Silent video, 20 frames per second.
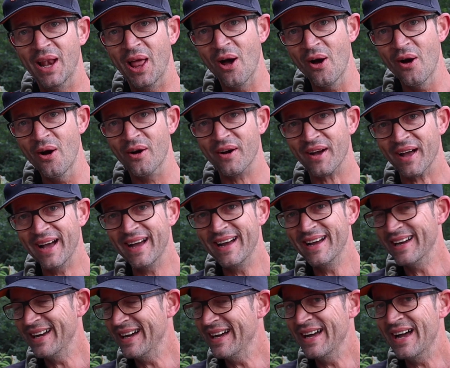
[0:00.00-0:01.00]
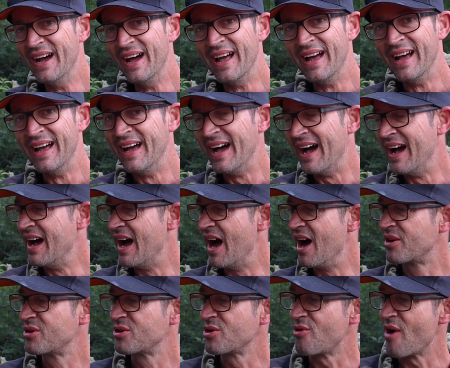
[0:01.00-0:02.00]
look,
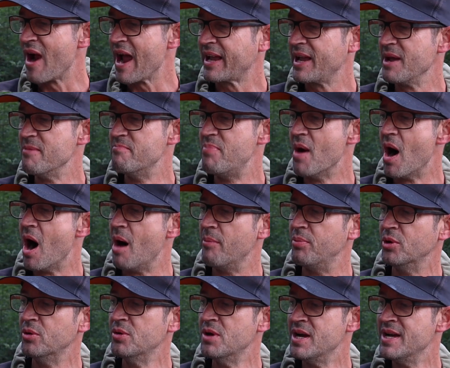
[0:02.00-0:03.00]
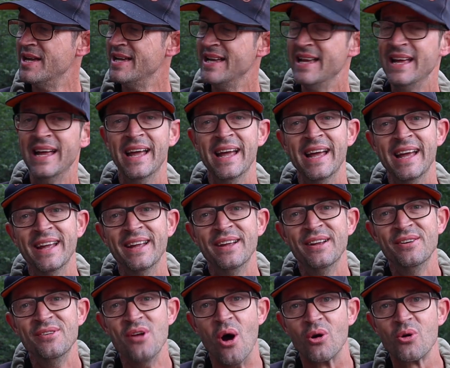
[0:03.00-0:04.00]
a cracking barbel.
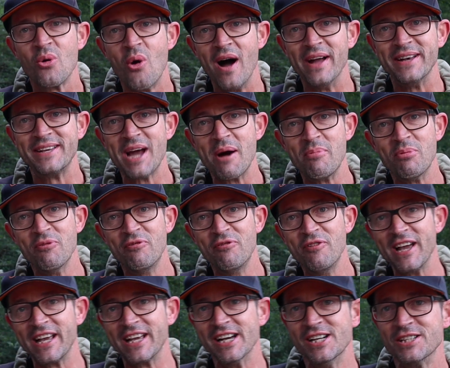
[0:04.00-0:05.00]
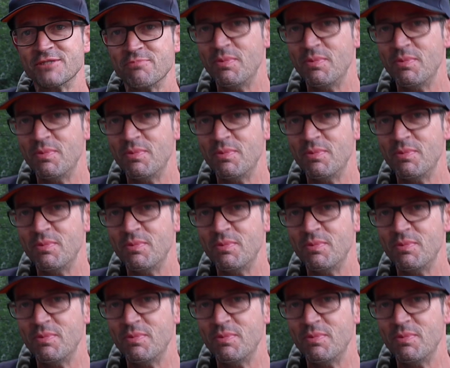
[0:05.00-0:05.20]
Not quite double figures,